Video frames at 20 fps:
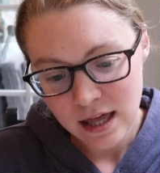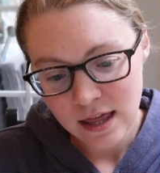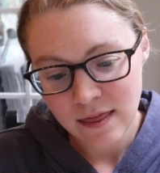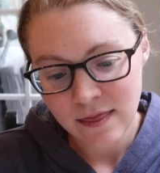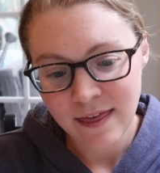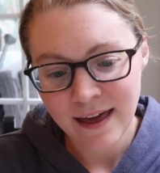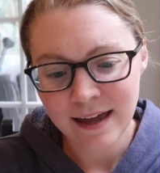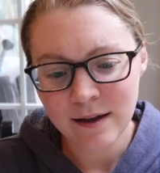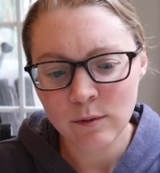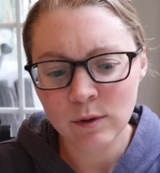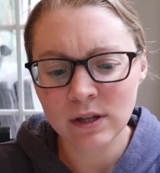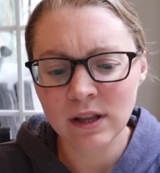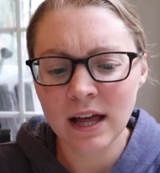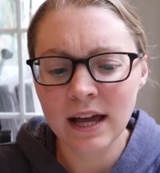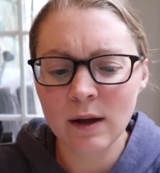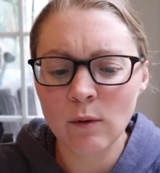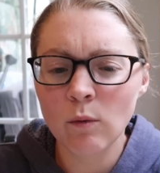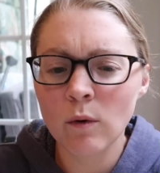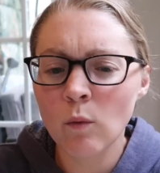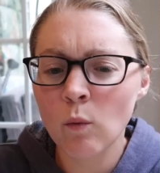they were
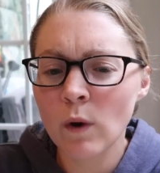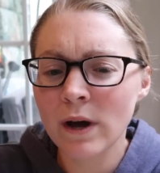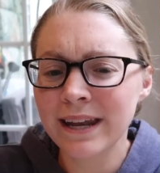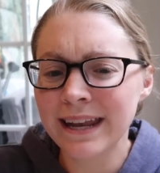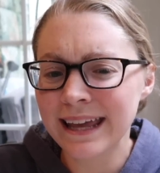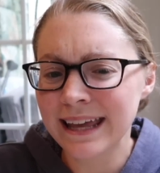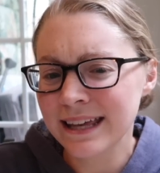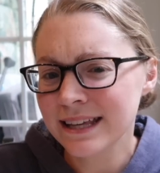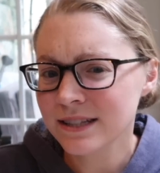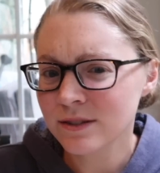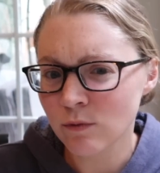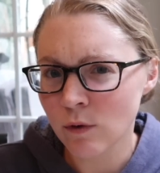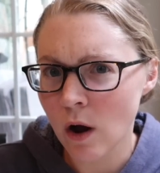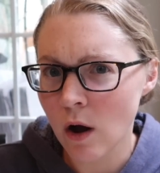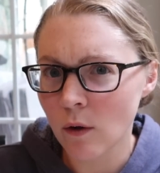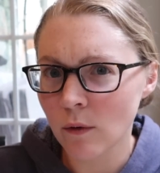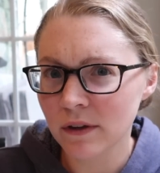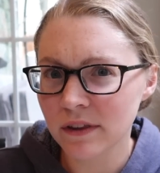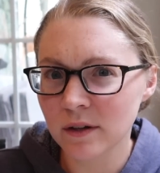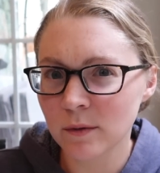like, well, what is
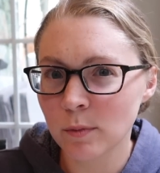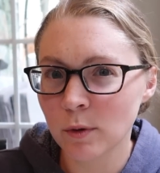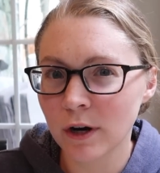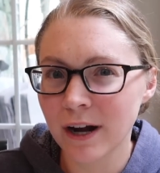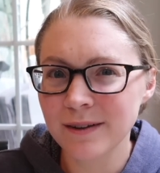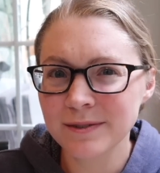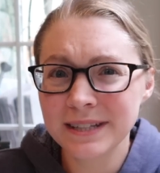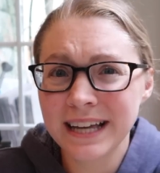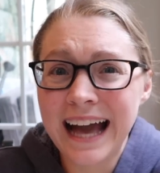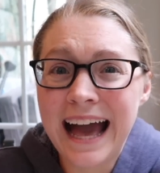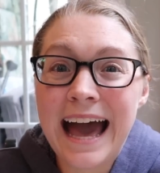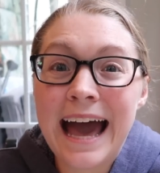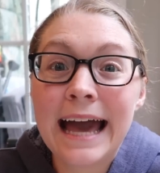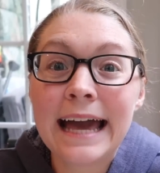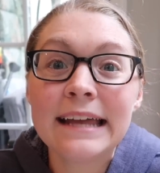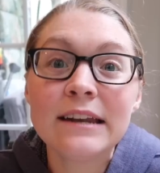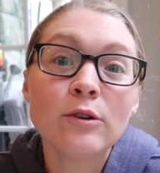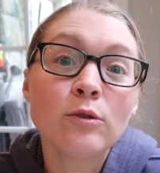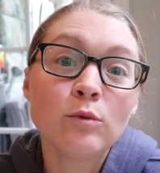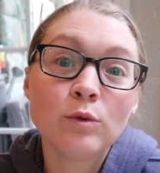wrong with your port? I was like,
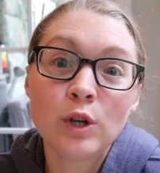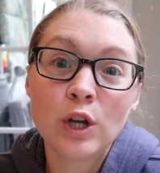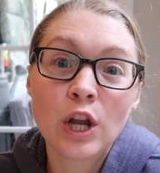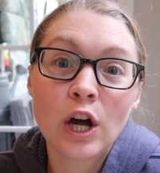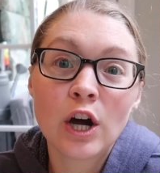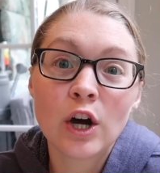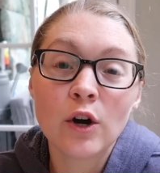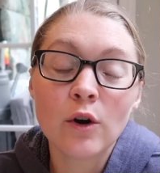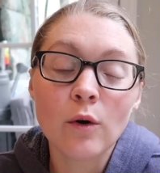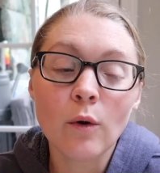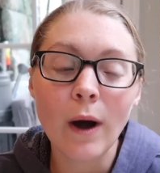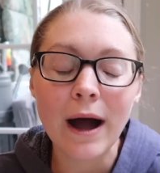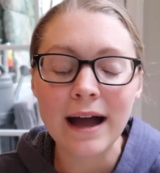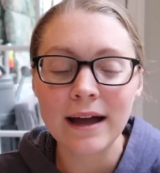I don't know.